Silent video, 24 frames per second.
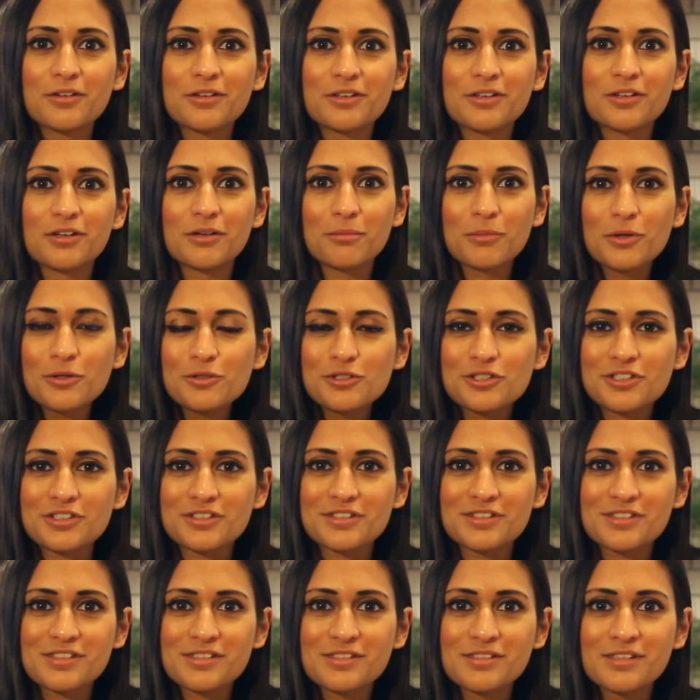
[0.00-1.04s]
your
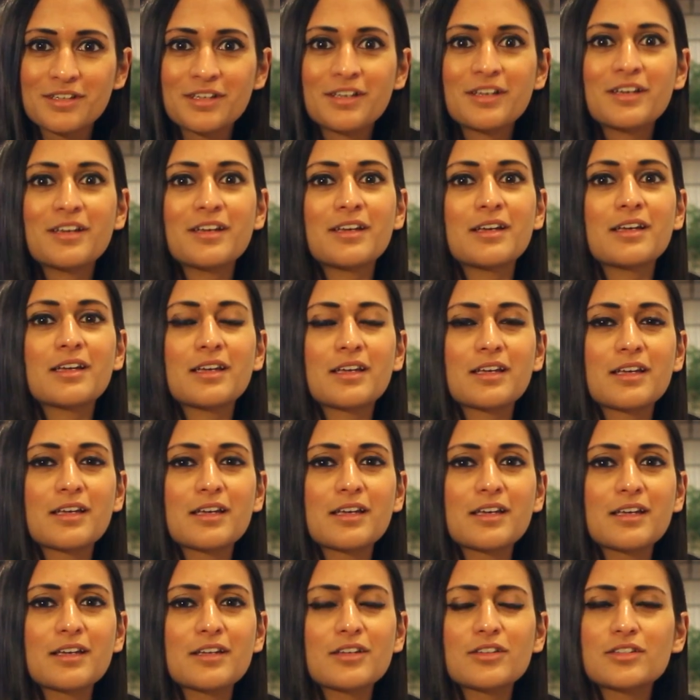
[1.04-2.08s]
emotions?"
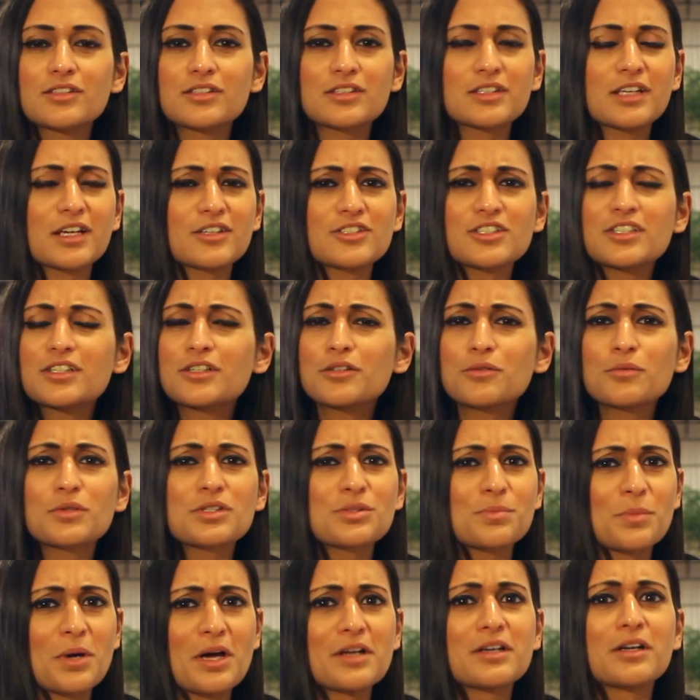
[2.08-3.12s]
Yeah, she didn't
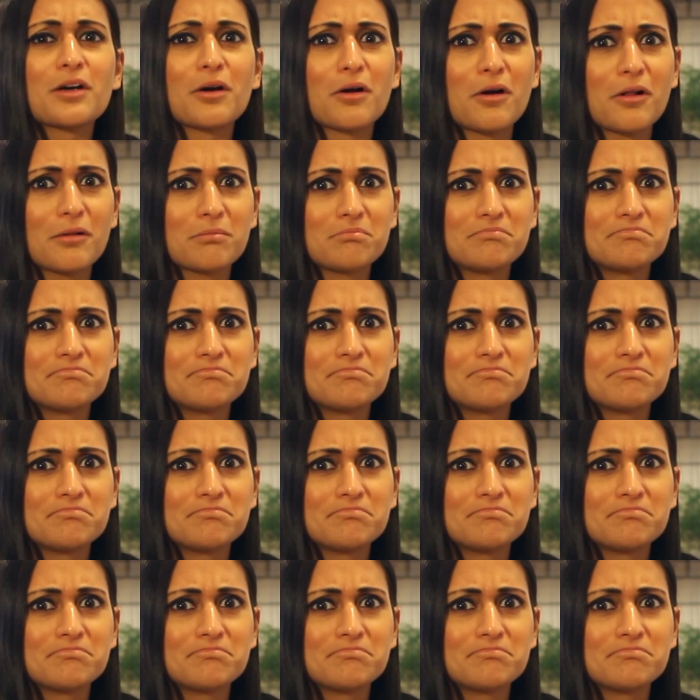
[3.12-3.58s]
respond at all.